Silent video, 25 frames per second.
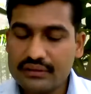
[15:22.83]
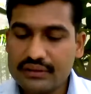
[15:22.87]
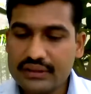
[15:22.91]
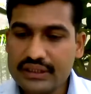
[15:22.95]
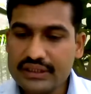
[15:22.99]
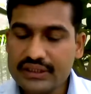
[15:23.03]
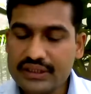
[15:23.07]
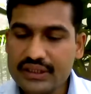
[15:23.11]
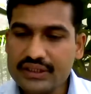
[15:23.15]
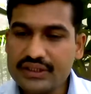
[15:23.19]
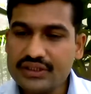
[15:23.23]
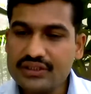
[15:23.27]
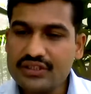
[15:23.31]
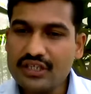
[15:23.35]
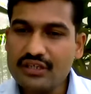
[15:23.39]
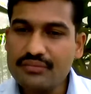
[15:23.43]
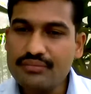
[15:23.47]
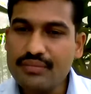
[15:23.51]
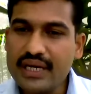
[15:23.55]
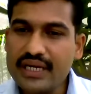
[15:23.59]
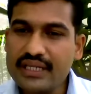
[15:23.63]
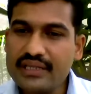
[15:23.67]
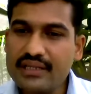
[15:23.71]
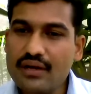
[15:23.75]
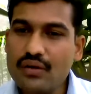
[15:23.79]
this is done
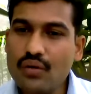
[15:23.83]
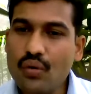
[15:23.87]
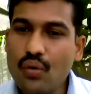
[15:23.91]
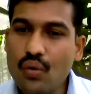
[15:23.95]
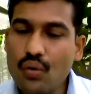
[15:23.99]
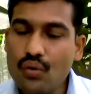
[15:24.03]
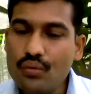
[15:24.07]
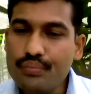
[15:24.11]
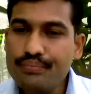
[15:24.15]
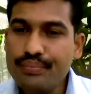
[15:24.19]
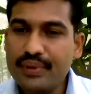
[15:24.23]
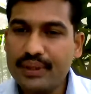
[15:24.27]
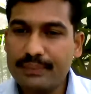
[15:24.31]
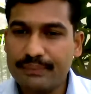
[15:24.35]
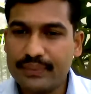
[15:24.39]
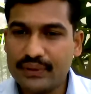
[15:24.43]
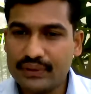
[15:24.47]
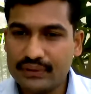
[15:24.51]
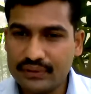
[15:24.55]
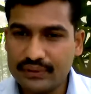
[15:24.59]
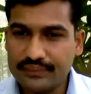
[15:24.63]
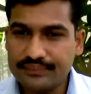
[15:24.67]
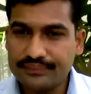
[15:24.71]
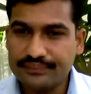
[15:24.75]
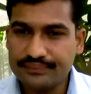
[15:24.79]
by their own
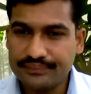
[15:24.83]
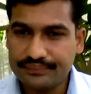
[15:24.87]
people.